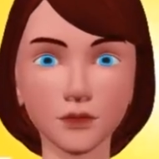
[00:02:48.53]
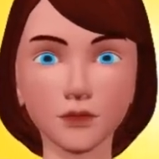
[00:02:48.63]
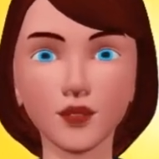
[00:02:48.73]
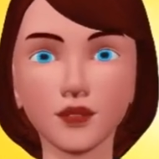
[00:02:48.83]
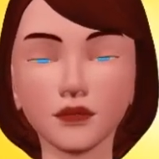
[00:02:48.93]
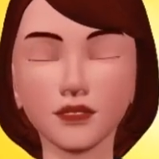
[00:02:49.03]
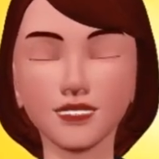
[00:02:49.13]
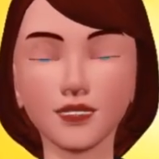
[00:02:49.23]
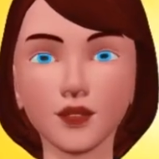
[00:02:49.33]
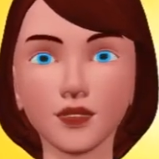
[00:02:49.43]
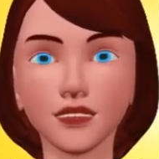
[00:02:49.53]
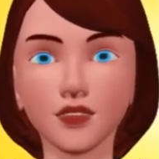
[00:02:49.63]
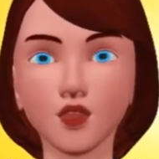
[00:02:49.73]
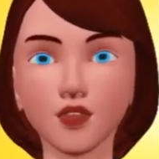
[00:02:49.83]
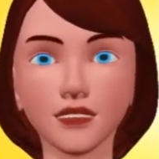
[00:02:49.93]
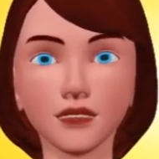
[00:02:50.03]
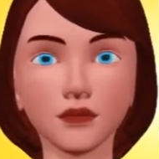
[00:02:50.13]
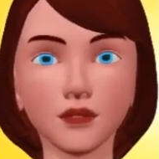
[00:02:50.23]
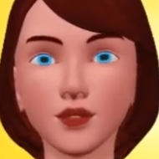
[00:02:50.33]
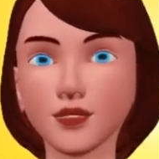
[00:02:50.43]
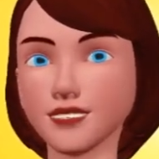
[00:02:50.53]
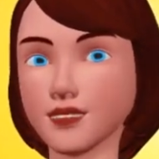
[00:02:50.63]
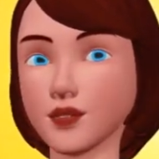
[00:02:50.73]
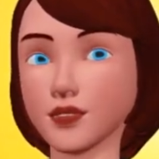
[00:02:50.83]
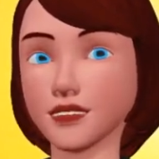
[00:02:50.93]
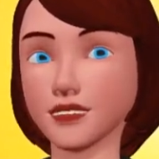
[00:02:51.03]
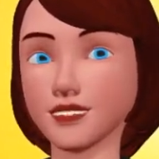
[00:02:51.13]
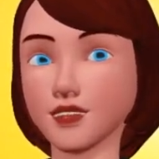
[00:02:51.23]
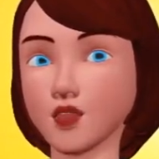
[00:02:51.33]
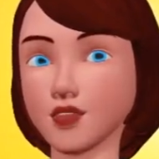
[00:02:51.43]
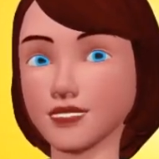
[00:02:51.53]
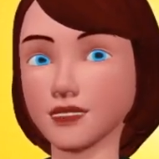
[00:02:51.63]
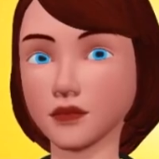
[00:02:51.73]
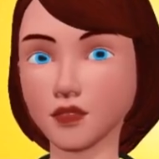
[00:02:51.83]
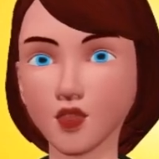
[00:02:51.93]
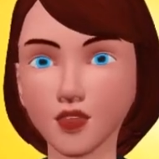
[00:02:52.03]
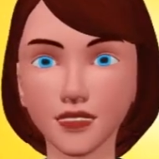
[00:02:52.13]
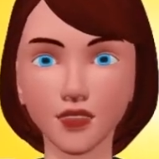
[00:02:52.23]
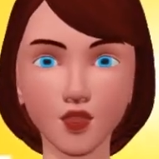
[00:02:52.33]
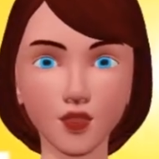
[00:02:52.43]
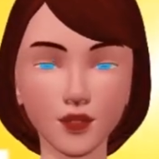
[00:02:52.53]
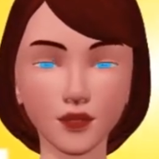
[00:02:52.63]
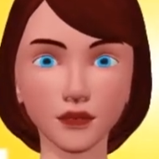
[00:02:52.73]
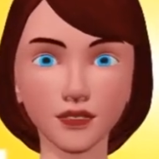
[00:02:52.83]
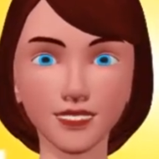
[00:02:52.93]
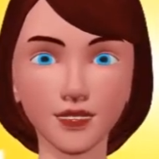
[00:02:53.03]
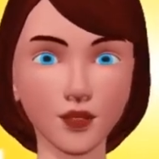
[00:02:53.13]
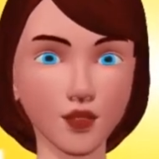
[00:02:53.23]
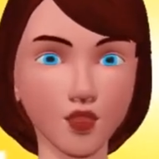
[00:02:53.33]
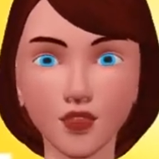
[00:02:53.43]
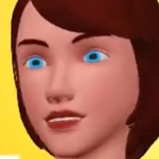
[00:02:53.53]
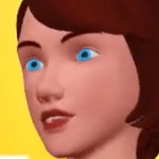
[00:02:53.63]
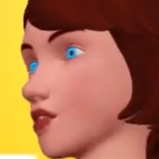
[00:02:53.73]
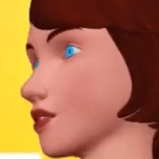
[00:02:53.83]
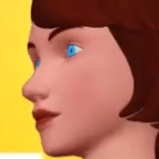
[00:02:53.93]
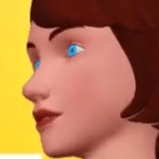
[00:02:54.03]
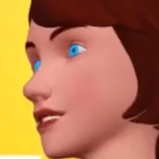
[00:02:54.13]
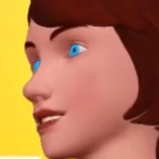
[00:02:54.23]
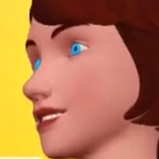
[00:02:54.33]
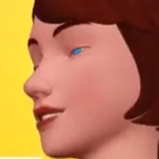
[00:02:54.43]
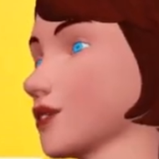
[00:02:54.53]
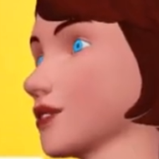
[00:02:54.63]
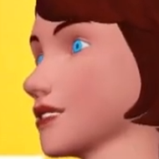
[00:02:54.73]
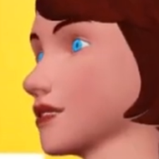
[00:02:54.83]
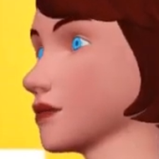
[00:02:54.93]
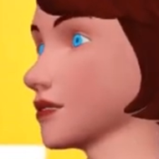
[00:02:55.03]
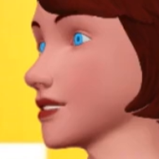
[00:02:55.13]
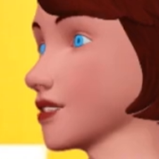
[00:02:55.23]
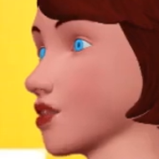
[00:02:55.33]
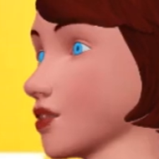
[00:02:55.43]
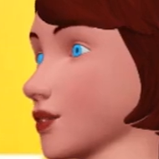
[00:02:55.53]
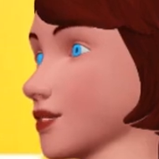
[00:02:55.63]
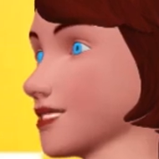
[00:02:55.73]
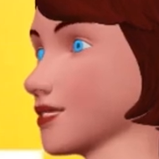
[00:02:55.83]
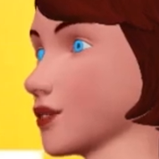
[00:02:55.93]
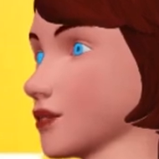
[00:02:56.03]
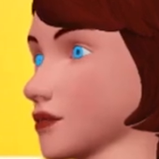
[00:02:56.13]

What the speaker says: You may be asked to fast for a period of time before the biopsy, especially if the biopsy involves the digestive